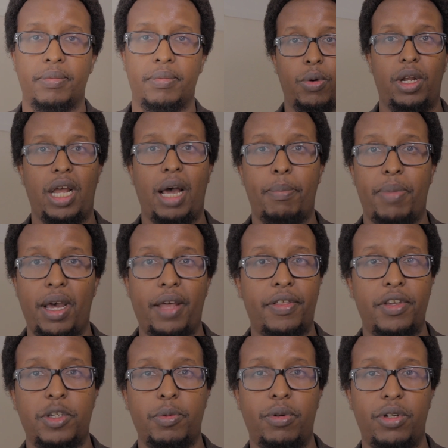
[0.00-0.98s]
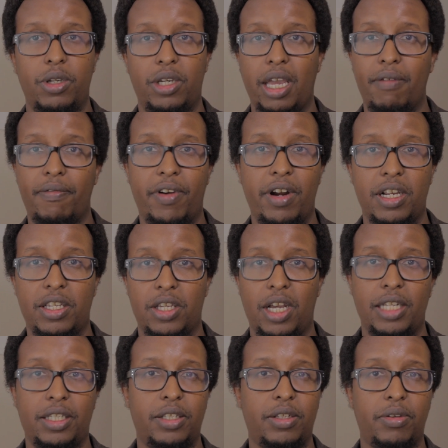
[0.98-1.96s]
Well, I bet at this point you're getting very
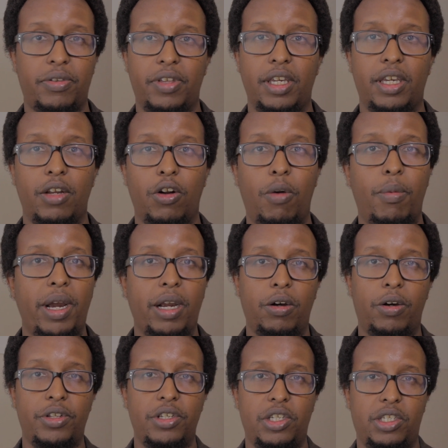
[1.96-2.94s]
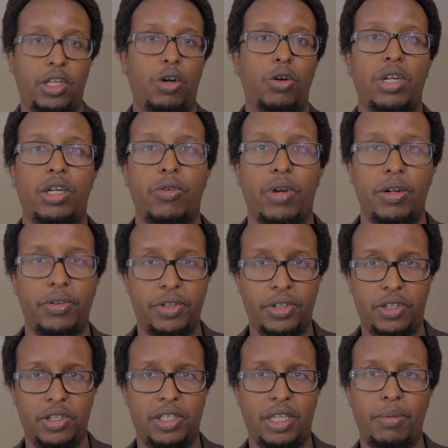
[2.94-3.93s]
excited. You're thinking, oh my God, this is the holy grail.
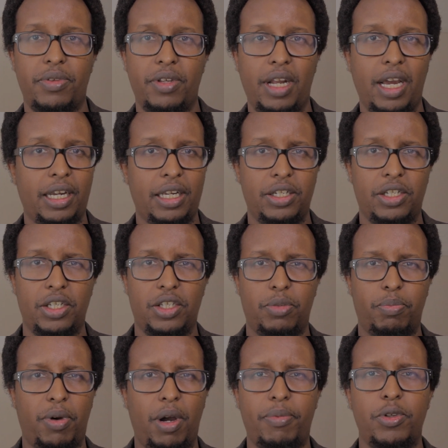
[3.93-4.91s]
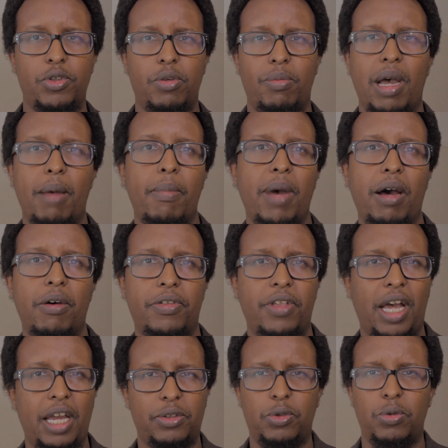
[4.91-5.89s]
This is something I can just pop into my
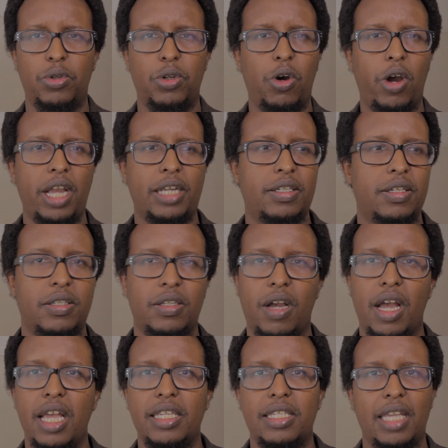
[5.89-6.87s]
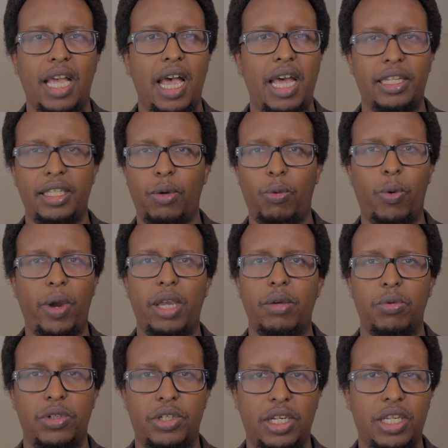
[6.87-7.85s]
mouth. I do not exercise and the
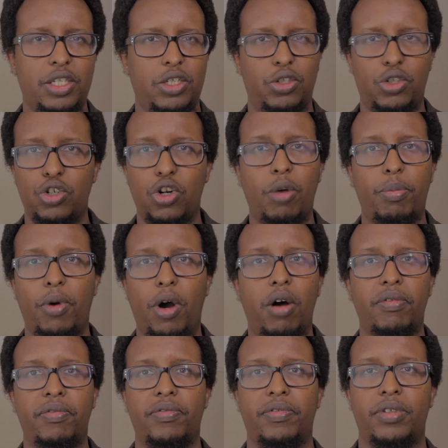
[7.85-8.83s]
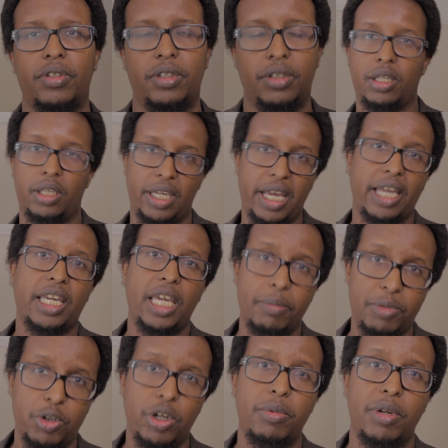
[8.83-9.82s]
weight will just drop off. Yeah,
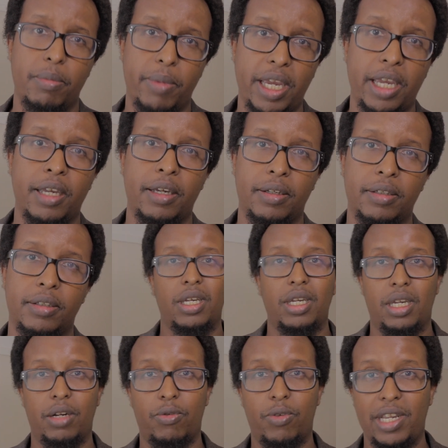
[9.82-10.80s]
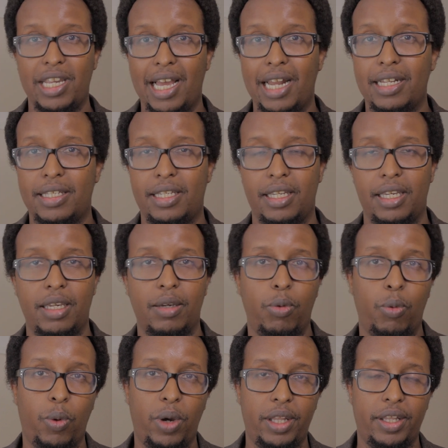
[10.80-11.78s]
keep dreaming, mate. In reality,
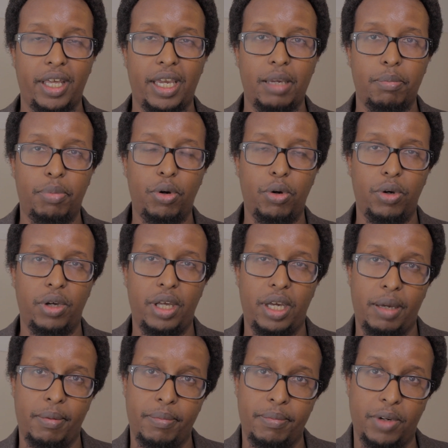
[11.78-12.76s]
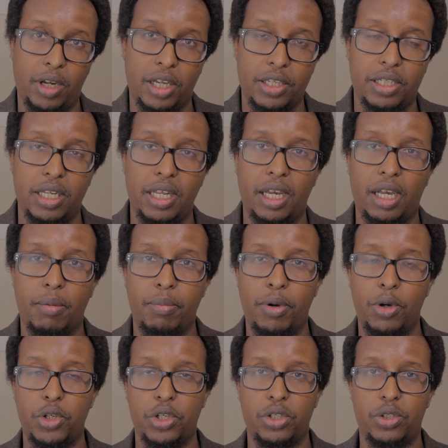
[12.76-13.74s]
when they put Garcinia
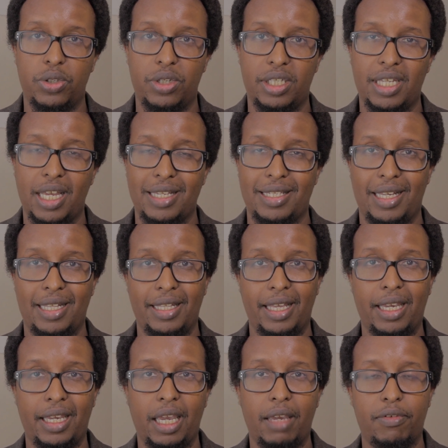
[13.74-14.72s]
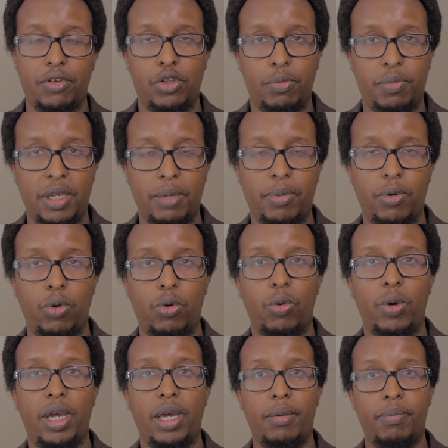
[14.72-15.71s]
Cambogia to the test and they gave it to people
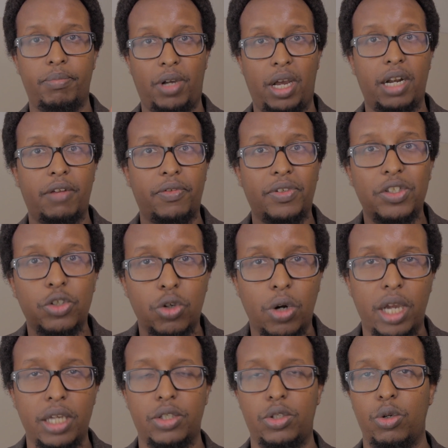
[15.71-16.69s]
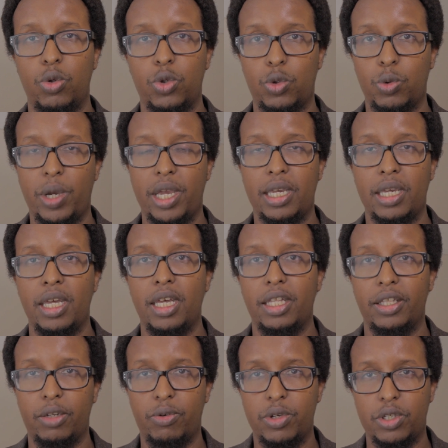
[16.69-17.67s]
who were kind of trying to lose weight,
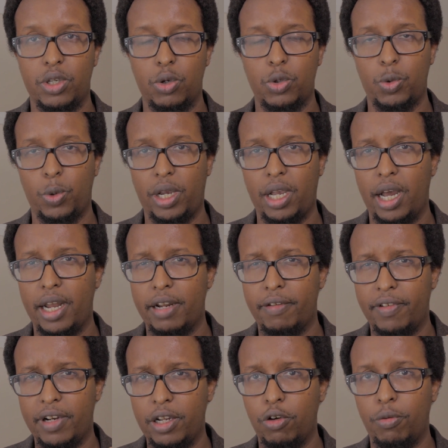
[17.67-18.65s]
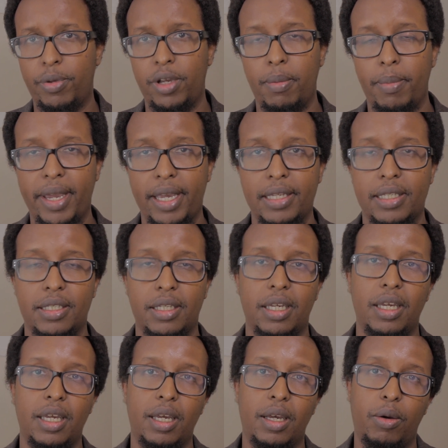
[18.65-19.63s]
the results were kind of a little bit
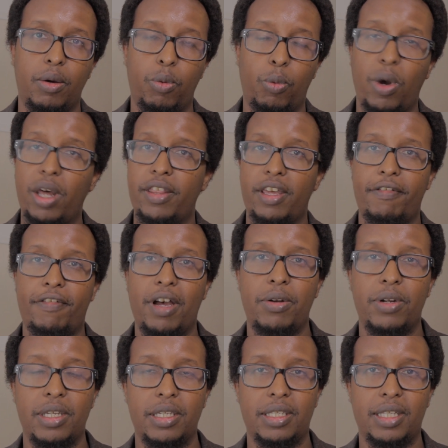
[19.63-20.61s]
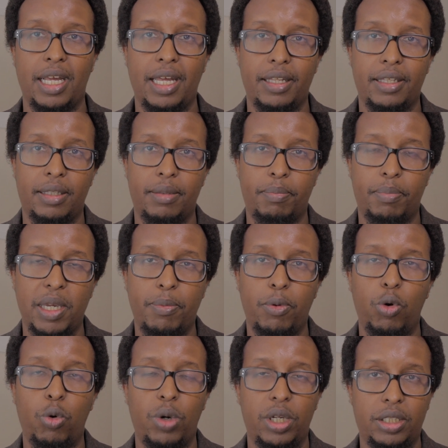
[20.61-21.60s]
mixed. What they found is that
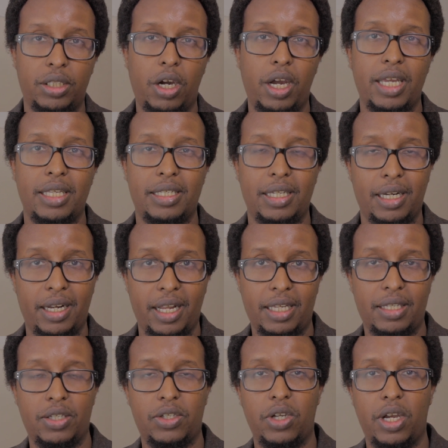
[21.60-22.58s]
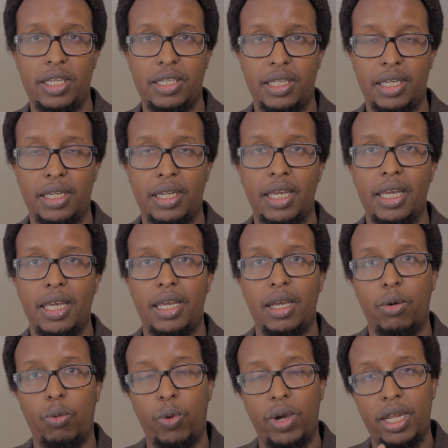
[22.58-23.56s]
people who were dieting and exercising,
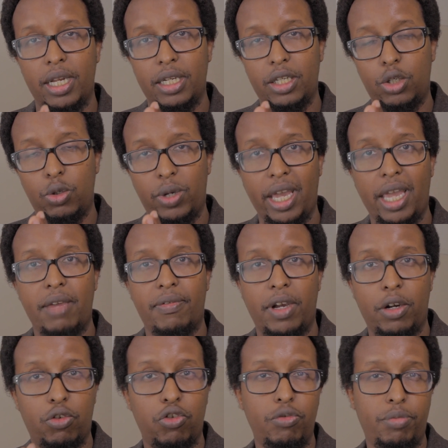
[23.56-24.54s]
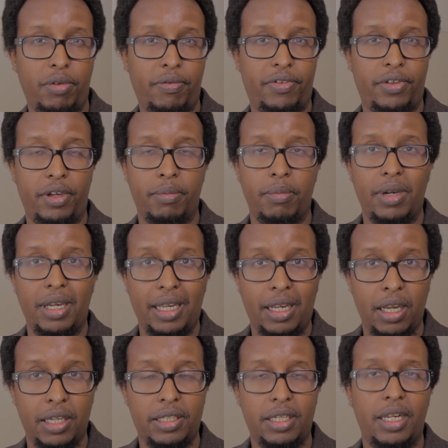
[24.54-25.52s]
when you gave a group of them
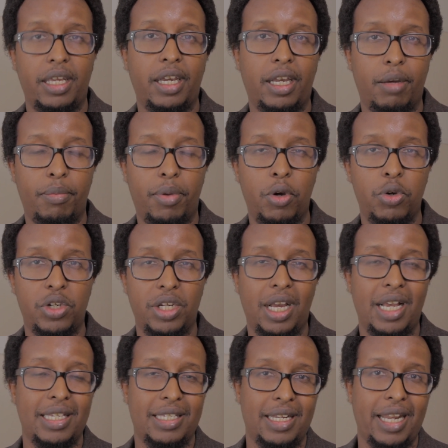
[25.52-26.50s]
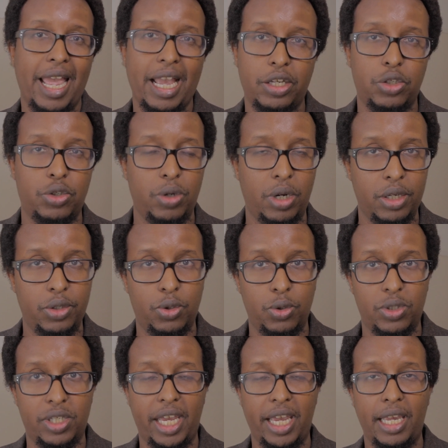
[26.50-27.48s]
Garcinia Cambogia as an extra
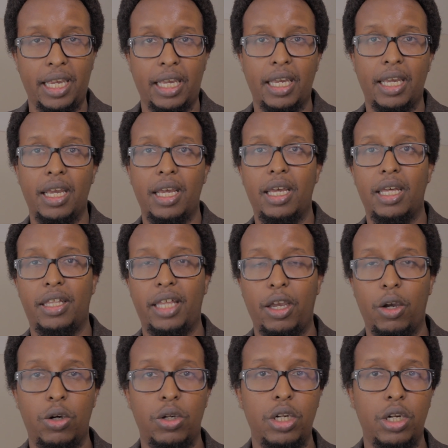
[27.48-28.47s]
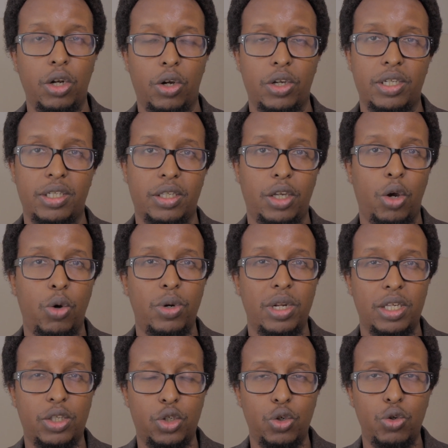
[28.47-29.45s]
to take, they only lost
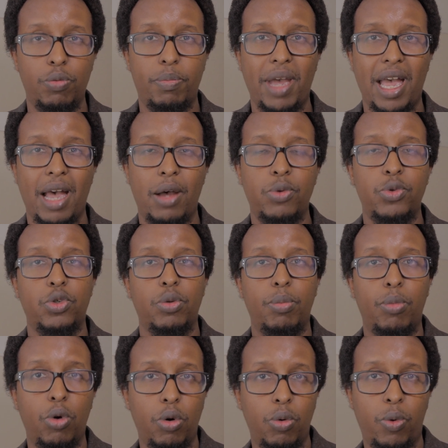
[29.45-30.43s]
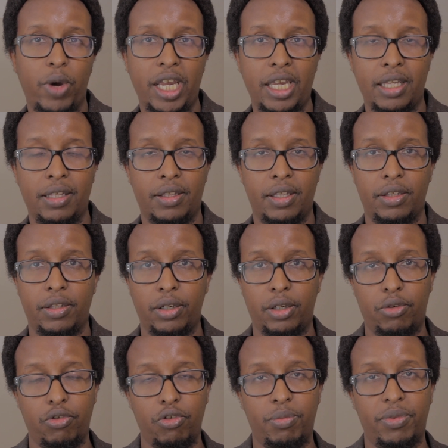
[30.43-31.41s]
only 2 pounds more weight than the
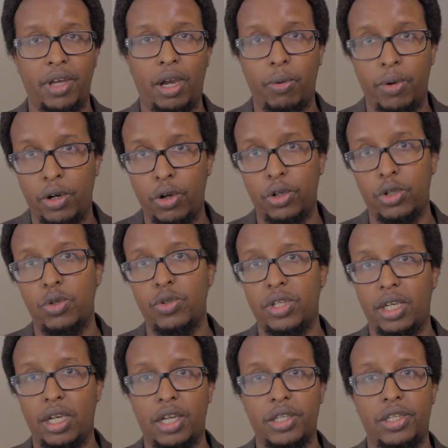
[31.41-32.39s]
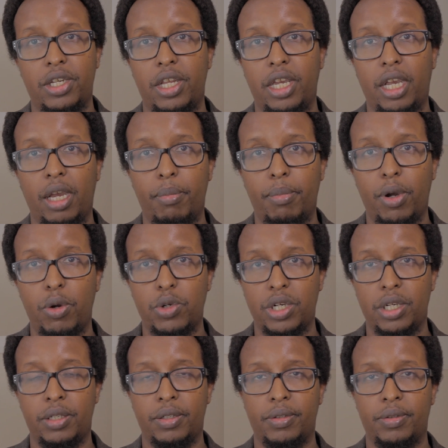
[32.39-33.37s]
group that were not using Garcinia
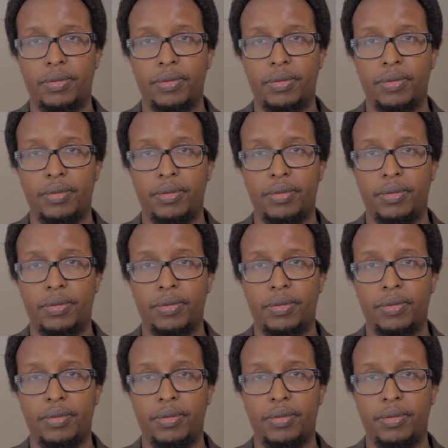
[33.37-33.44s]
Cambogia.